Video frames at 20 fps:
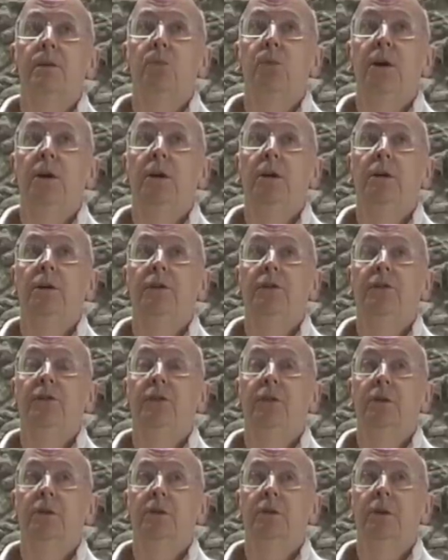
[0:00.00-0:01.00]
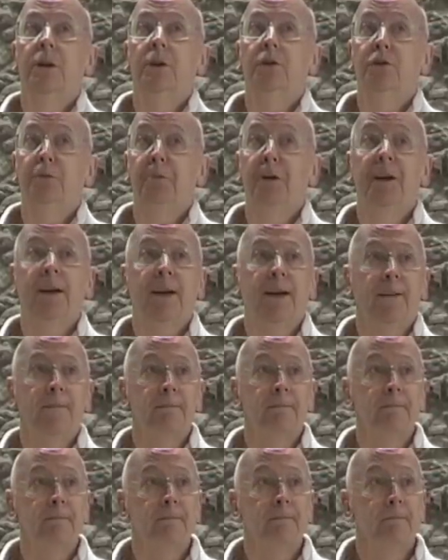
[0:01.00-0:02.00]
wheel is now
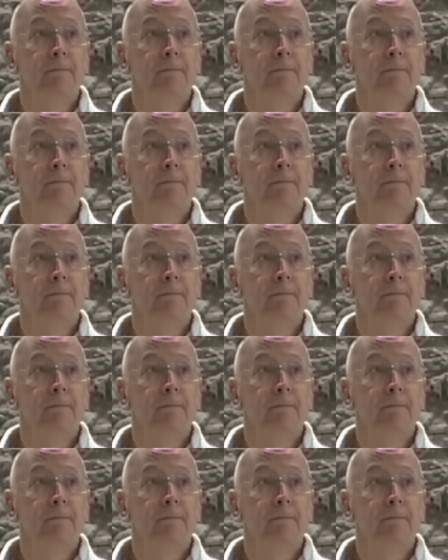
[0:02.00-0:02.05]
spinning.